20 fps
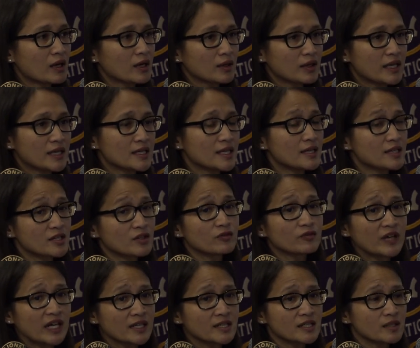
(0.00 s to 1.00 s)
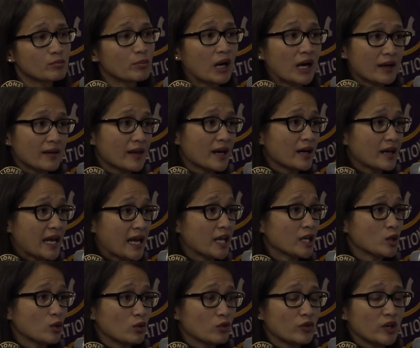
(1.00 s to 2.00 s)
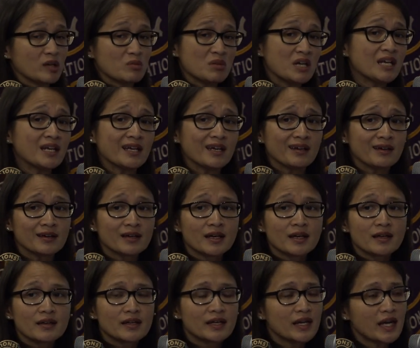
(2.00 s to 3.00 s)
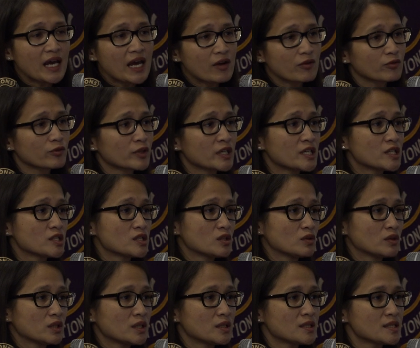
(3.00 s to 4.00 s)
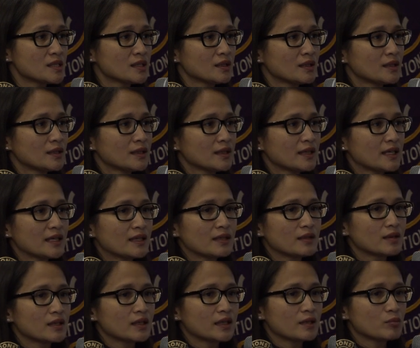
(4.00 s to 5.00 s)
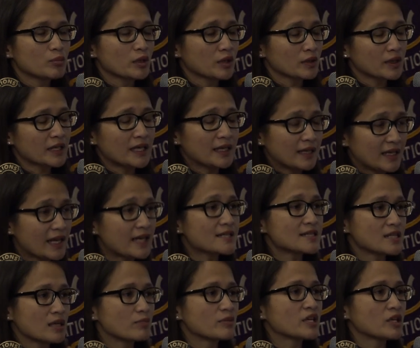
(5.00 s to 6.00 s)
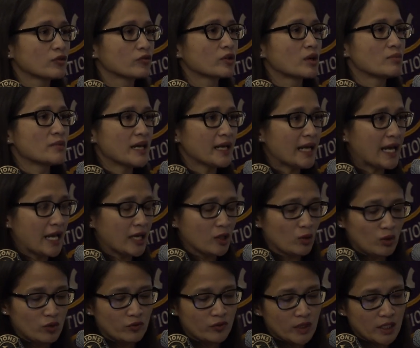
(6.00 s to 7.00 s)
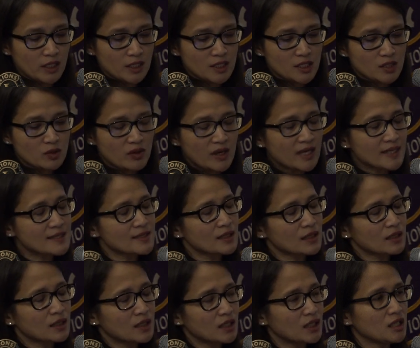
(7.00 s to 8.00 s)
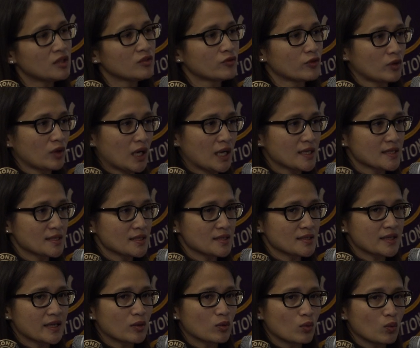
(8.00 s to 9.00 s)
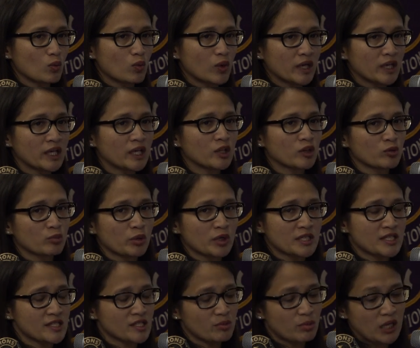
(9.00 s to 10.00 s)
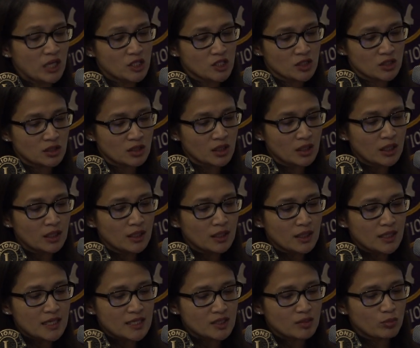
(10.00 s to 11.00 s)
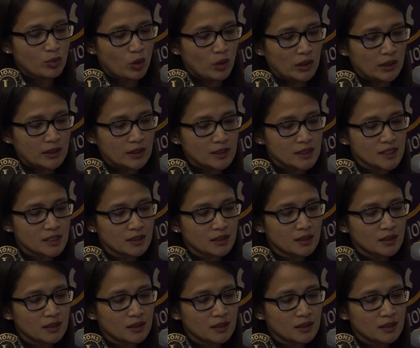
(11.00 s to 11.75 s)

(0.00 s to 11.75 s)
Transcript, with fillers: is affected by that annual fund, meaning that every student can, can, can get something from that annual fund. So that's key for us is that 100 participation is important.